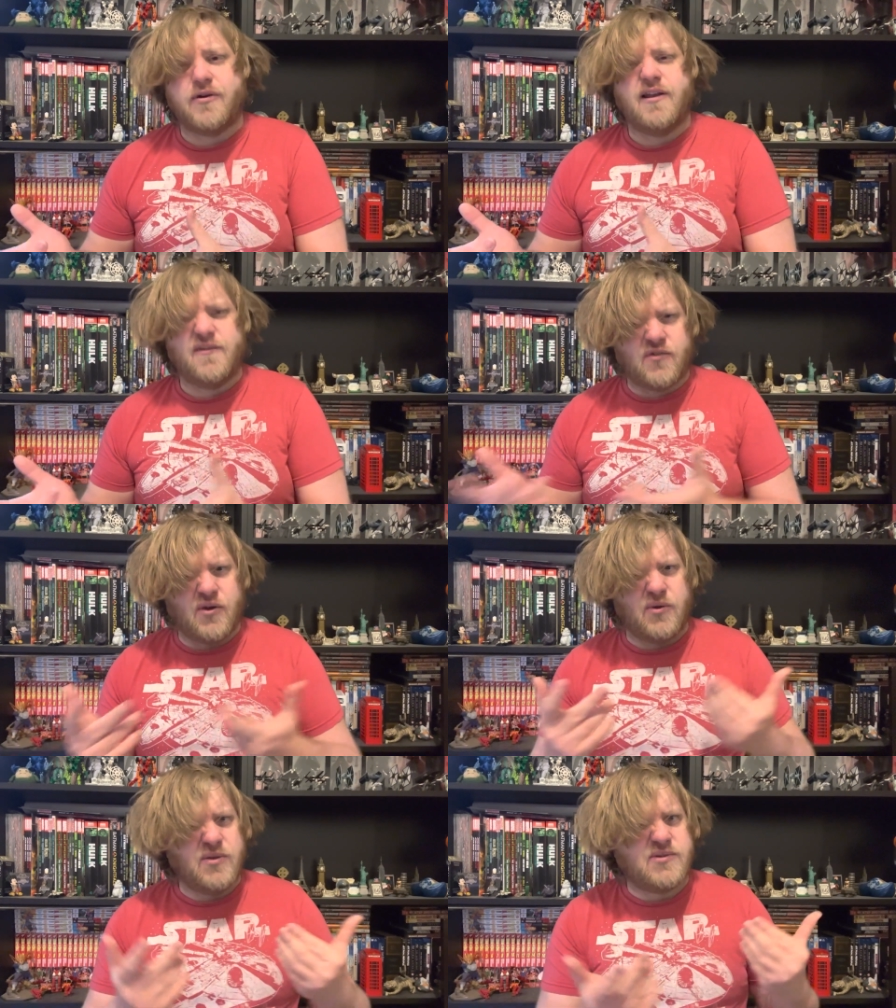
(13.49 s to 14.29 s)
even though
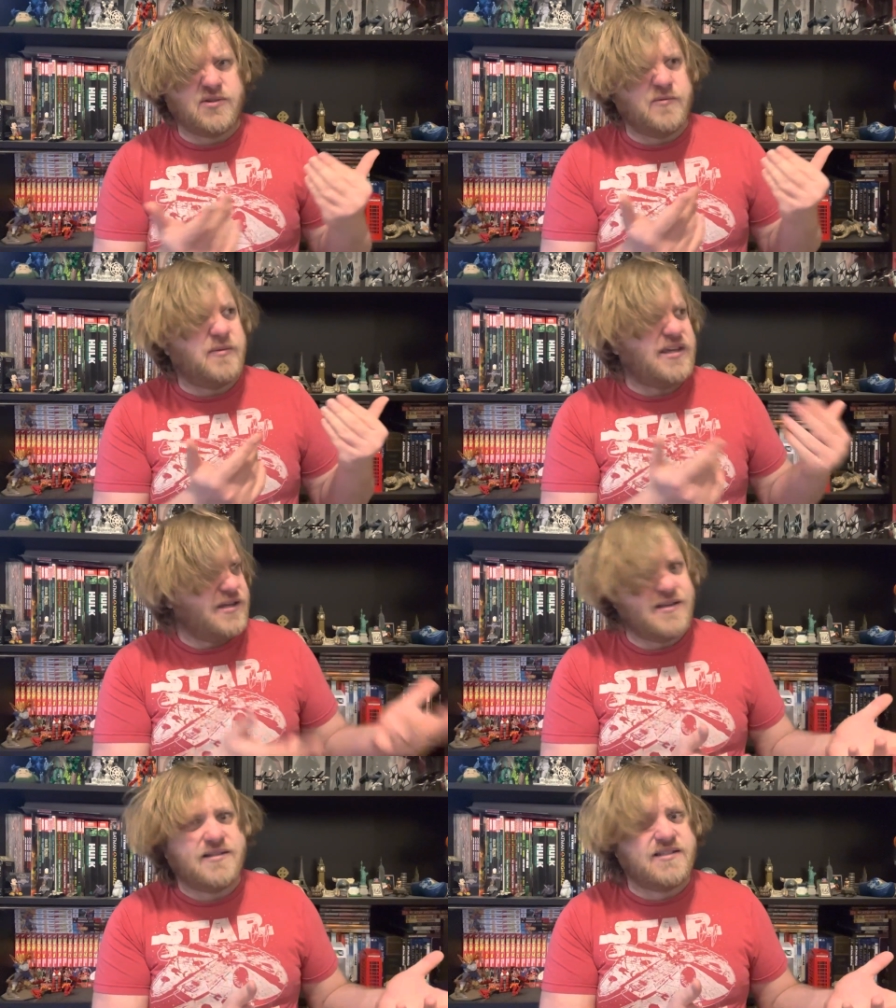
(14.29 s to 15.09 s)
YouTube
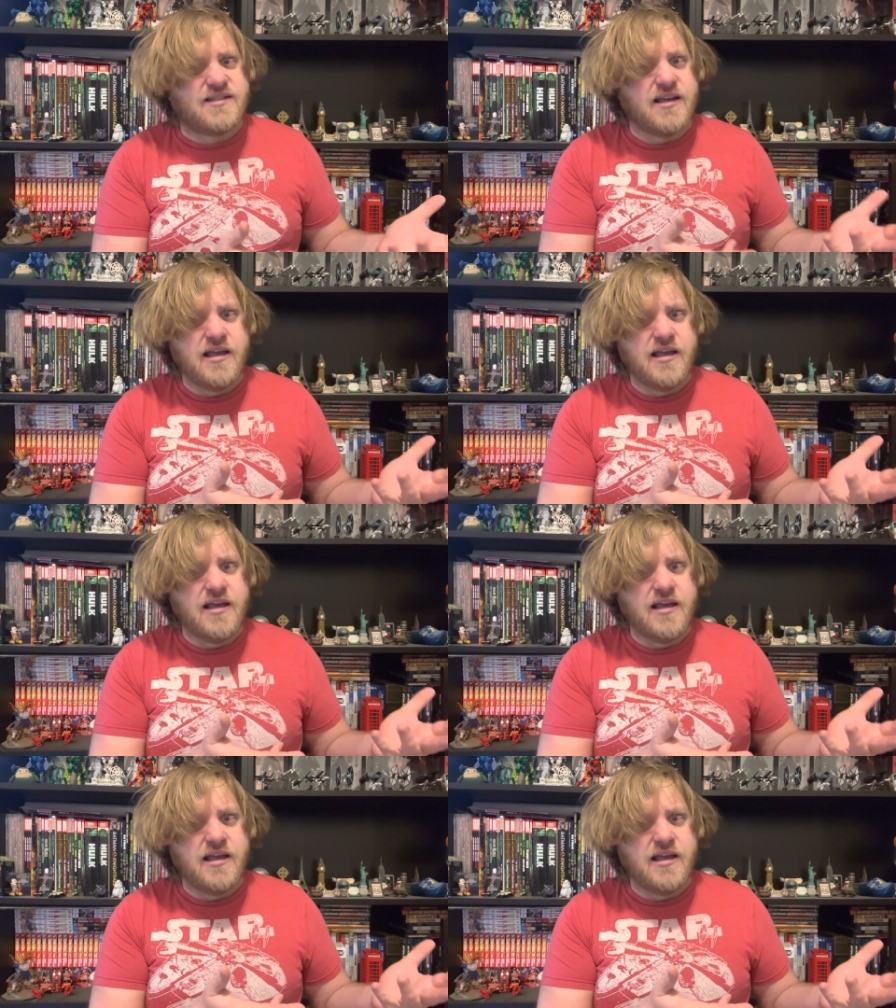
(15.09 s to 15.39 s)
Kids